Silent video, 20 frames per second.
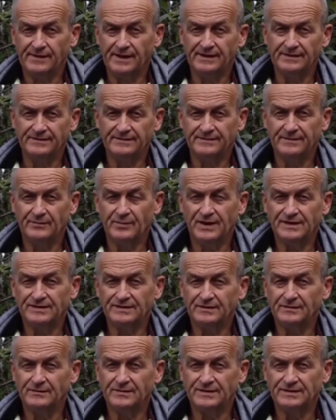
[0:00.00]
But the
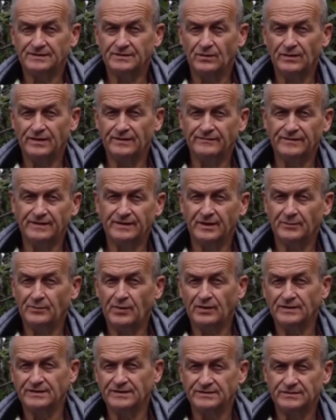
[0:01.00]
bicycle was stolen, we
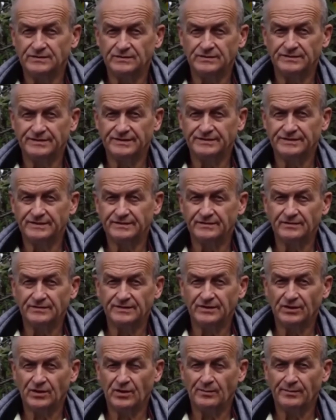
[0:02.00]
reported to the
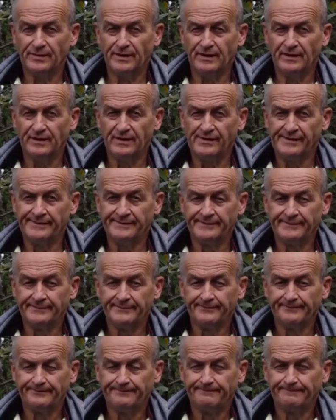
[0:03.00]
security company.
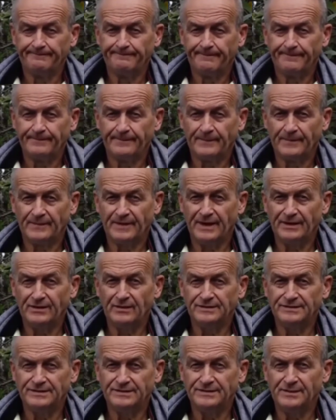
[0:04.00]

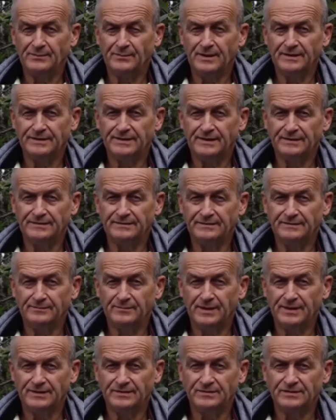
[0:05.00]
Then on December
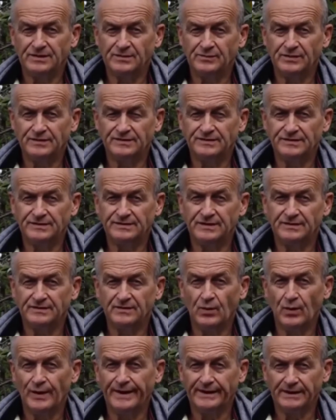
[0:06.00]
10, my usual
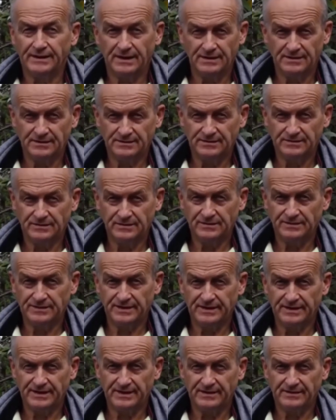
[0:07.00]
procedure going
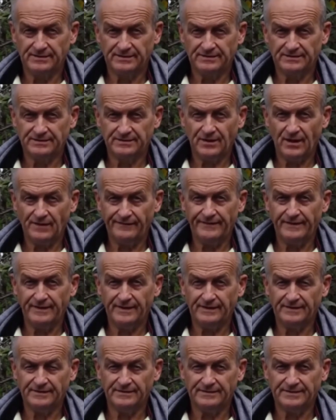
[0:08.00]
to the
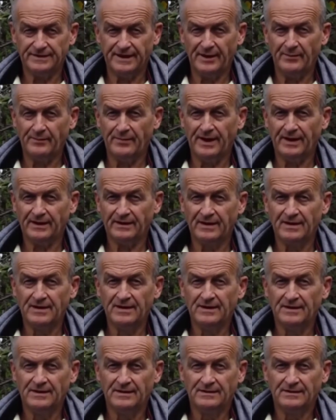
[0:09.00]
coffee, came back